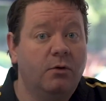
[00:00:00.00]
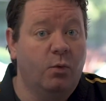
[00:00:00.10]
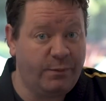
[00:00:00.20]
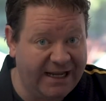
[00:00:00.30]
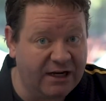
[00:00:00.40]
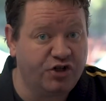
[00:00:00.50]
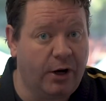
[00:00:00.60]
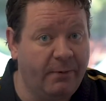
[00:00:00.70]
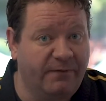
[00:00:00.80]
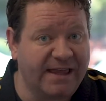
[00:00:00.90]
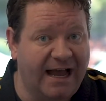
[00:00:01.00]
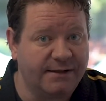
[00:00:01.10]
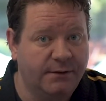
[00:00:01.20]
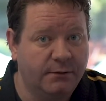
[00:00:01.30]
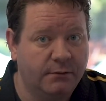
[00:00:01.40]
Would we get in trouble for
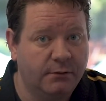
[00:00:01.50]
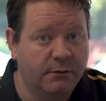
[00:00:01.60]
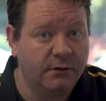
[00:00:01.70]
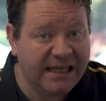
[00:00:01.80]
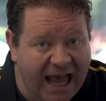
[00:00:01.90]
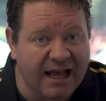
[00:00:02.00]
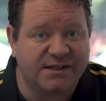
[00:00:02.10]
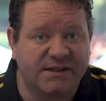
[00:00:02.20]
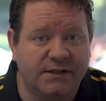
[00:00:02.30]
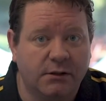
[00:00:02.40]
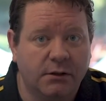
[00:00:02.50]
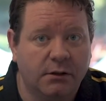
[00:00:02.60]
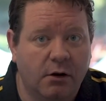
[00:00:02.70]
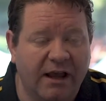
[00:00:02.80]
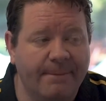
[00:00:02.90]
that? Yes.
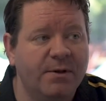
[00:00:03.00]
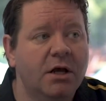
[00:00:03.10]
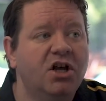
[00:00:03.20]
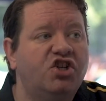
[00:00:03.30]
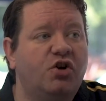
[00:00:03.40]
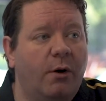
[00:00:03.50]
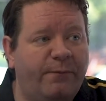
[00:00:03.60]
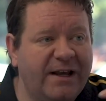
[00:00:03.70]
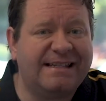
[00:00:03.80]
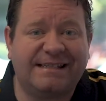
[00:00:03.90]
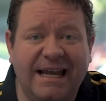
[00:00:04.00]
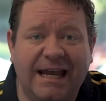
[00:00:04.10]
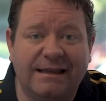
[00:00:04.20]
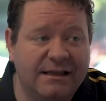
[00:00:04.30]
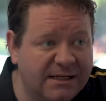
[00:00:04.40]
Okay? So if we
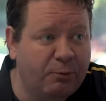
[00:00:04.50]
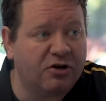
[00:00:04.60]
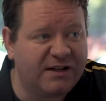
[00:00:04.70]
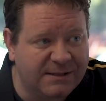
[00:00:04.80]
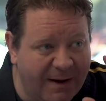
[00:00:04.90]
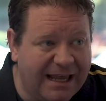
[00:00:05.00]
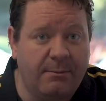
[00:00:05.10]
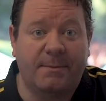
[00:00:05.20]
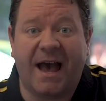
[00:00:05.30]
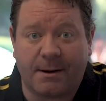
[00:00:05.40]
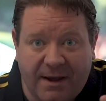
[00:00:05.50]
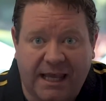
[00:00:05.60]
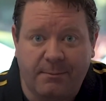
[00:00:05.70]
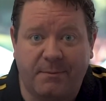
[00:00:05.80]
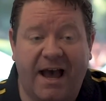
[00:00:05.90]
see that this person's making me mad,
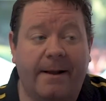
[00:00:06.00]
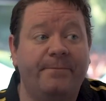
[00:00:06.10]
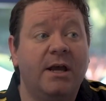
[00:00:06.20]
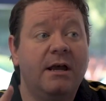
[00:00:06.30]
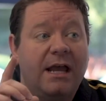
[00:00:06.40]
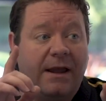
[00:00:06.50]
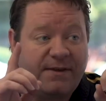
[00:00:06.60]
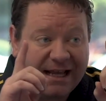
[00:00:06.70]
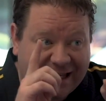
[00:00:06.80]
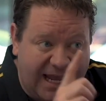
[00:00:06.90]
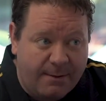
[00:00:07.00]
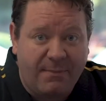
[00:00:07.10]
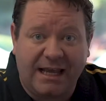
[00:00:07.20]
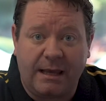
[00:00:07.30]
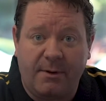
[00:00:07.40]
if they keep
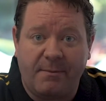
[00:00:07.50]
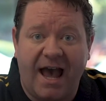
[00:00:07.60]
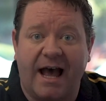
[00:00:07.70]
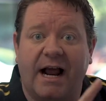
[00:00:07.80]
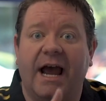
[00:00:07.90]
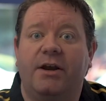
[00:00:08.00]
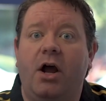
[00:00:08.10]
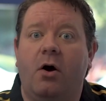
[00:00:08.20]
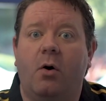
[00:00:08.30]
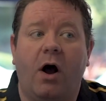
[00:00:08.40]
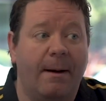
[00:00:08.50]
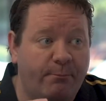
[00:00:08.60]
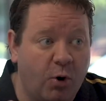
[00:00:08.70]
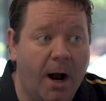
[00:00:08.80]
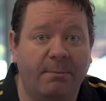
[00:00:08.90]
making me mad, I know
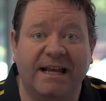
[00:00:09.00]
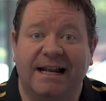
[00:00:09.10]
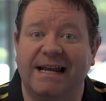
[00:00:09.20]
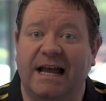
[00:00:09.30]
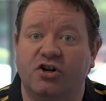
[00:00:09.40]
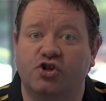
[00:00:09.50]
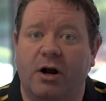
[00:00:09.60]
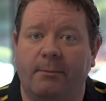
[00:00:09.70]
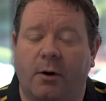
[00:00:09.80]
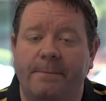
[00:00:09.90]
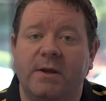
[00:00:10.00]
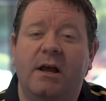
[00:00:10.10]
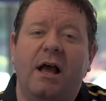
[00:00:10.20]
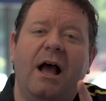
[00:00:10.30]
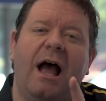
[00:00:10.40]
I'm probably going to get in trouble.
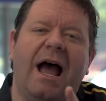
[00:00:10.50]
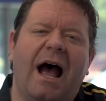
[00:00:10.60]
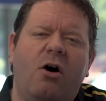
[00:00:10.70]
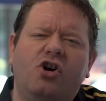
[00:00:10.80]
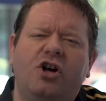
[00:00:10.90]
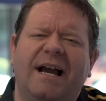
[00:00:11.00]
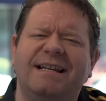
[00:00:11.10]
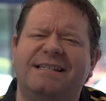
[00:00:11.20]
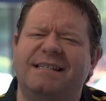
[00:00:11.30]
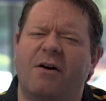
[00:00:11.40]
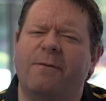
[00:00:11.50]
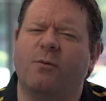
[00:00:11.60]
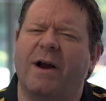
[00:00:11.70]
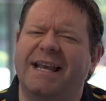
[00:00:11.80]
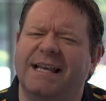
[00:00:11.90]
How could I
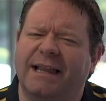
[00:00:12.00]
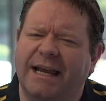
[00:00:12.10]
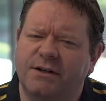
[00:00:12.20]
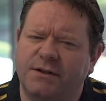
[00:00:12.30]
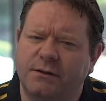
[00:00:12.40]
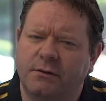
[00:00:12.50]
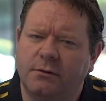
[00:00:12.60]
self-regulate?